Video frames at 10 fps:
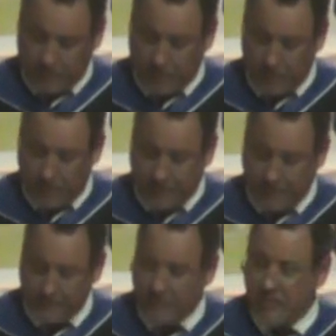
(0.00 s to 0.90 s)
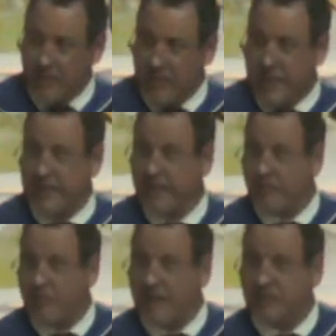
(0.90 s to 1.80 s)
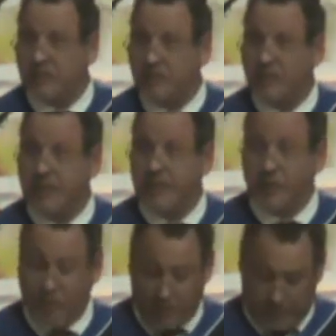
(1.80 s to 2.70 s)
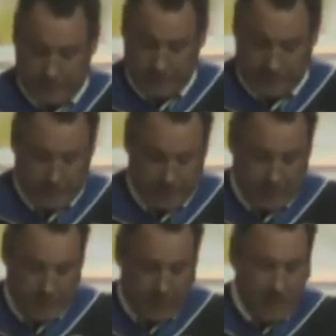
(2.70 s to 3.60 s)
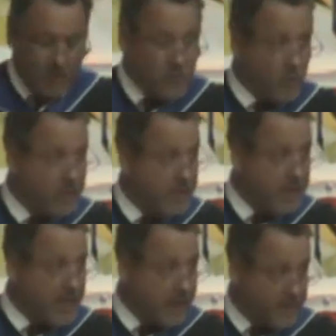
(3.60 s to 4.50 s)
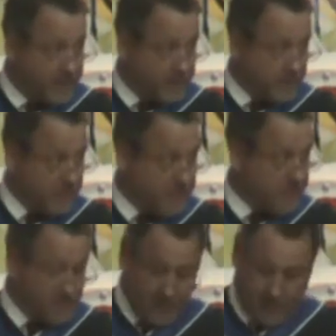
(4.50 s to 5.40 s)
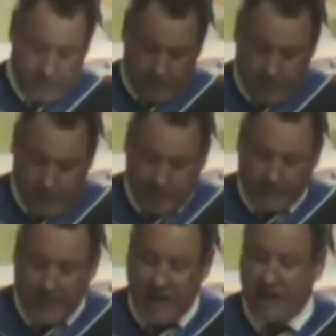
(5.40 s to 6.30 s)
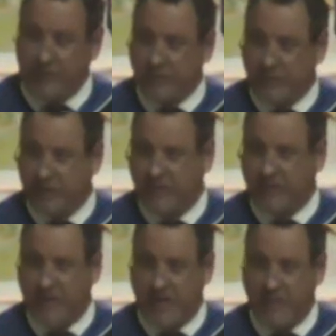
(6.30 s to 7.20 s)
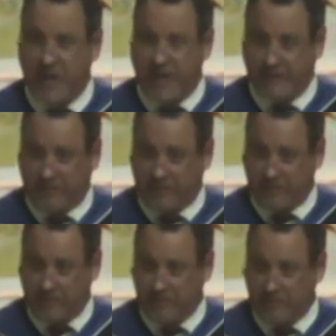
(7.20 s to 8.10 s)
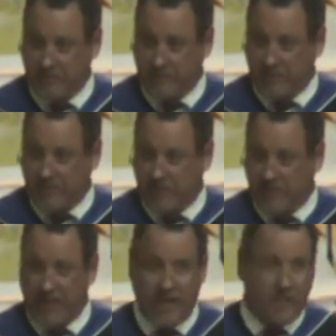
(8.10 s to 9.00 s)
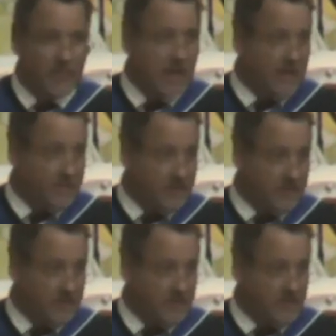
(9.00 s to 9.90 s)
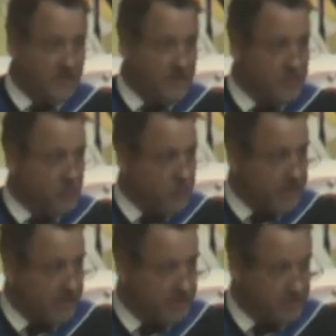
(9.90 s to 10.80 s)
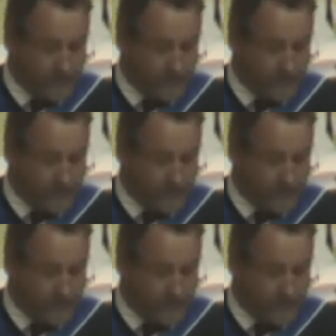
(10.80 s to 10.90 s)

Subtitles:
your story, and it is my sincere hope your character evolves as time passes, and I am confident that you will.